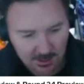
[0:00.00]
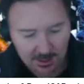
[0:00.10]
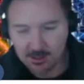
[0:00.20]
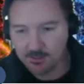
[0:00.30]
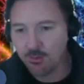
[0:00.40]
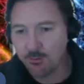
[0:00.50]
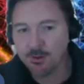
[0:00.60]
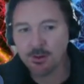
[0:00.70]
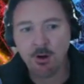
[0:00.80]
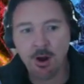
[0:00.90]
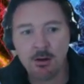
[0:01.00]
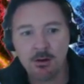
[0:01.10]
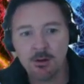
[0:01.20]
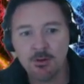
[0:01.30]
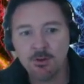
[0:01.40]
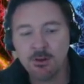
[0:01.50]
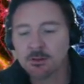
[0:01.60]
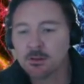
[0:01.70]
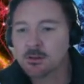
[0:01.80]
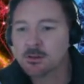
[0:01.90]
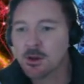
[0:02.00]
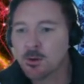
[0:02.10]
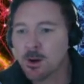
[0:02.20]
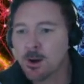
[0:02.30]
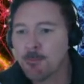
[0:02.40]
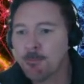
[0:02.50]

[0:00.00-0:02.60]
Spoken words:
get the formula right on the field. So